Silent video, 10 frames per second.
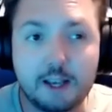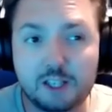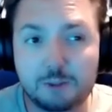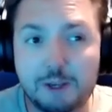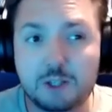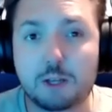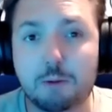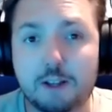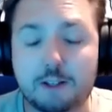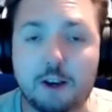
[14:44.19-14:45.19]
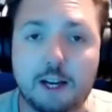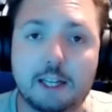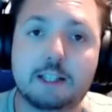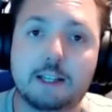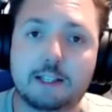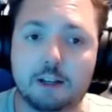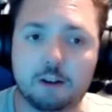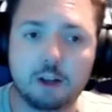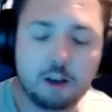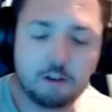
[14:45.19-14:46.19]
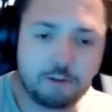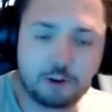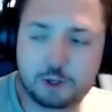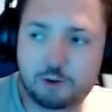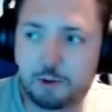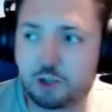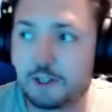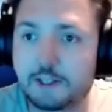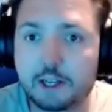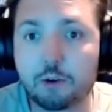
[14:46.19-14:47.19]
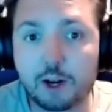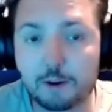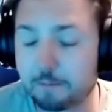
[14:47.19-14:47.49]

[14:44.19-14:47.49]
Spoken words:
especially with its highly detailed photogrammetry scenery.